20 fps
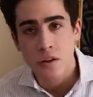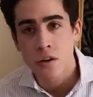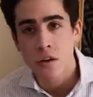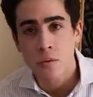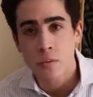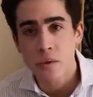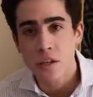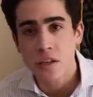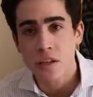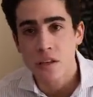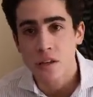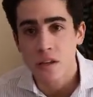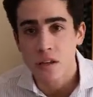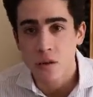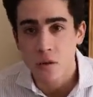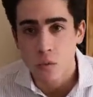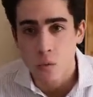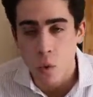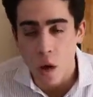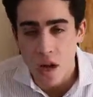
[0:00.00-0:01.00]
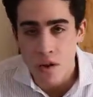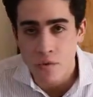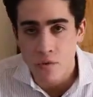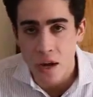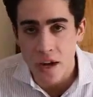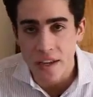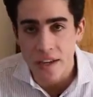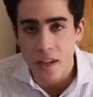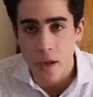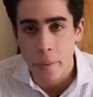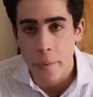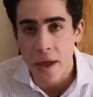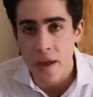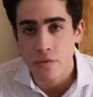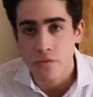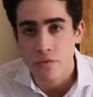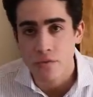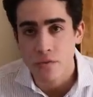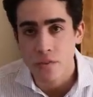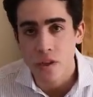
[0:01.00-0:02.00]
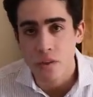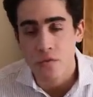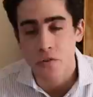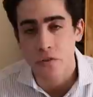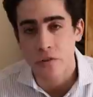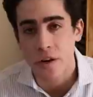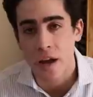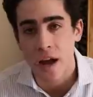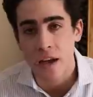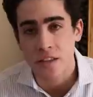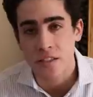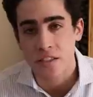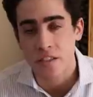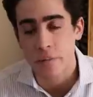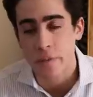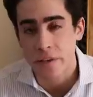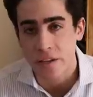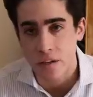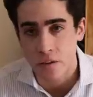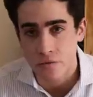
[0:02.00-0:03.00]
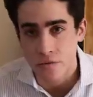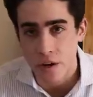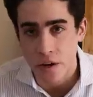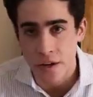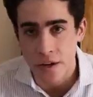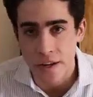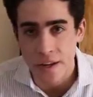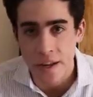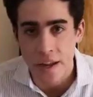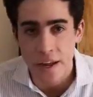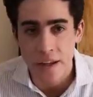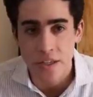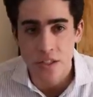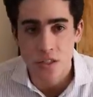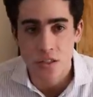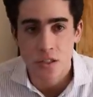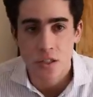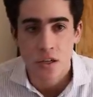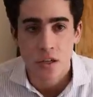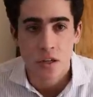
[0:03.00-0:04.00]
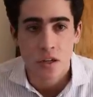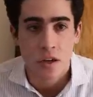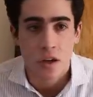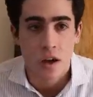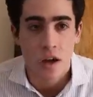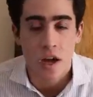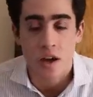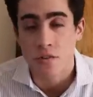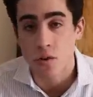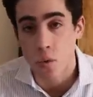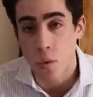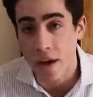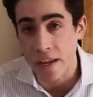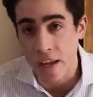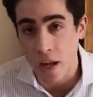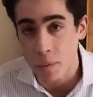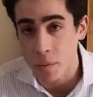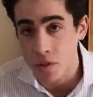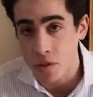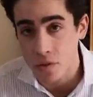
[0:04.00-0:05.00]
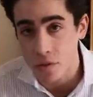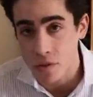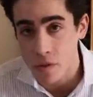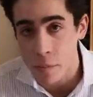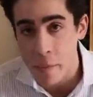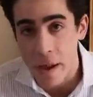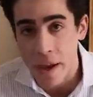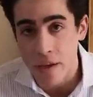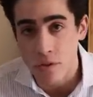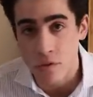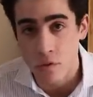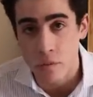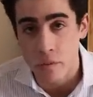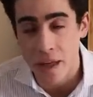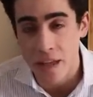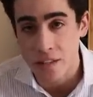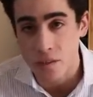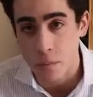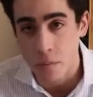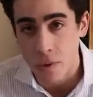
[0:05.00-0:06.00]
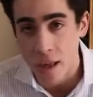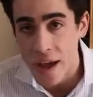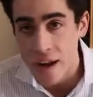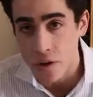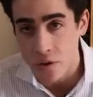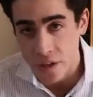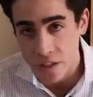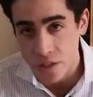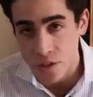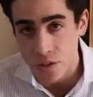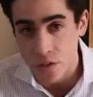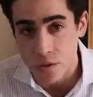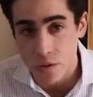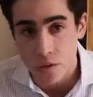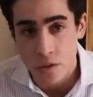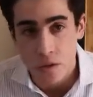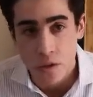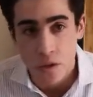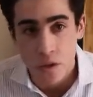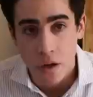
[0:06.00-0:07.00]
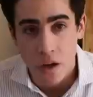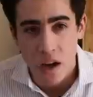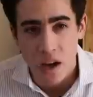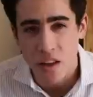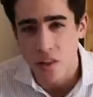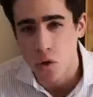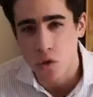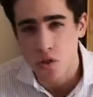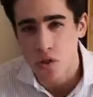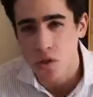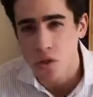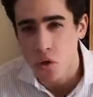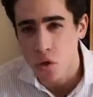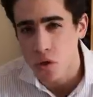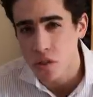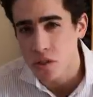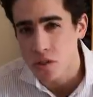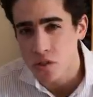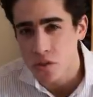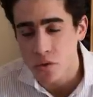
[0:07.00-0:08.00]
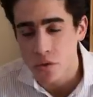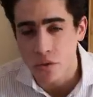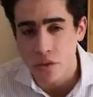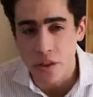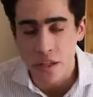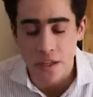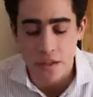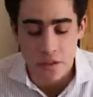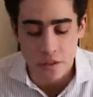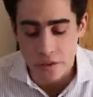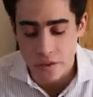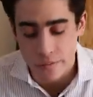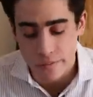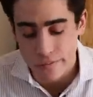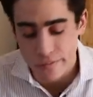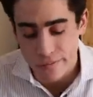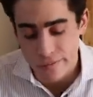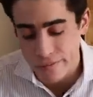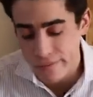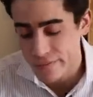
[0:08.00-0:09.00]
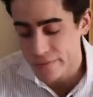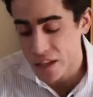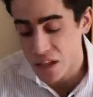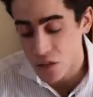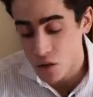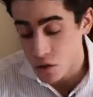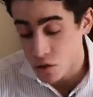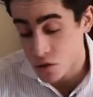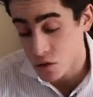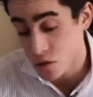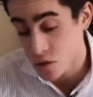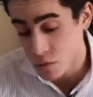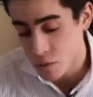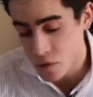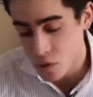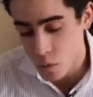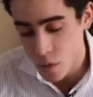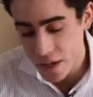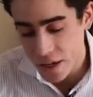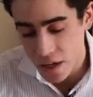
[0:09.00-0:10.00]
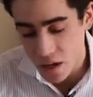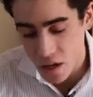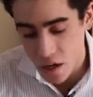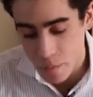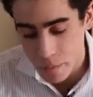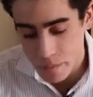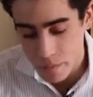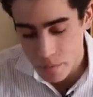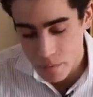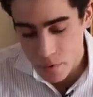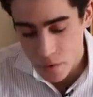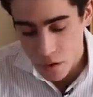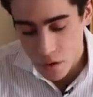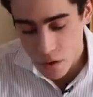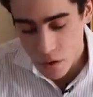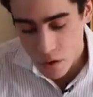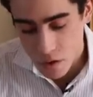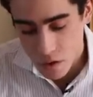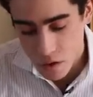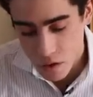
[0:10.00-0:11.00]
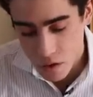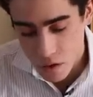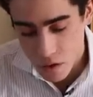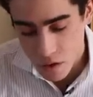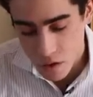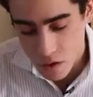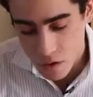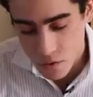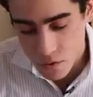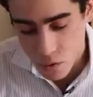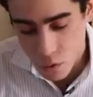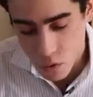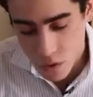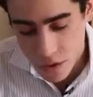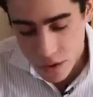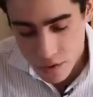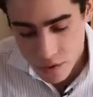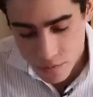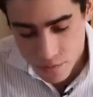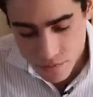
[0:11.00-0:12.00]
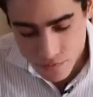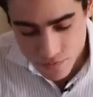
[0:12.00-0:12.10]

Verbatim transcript: Could be Wi-Fi EMF if you're not sleeping in a Faraday cage. Uh, if you're waking up to use the bathroom, that's a bladder issue. Uh, those are the only two things that you should be waking up for.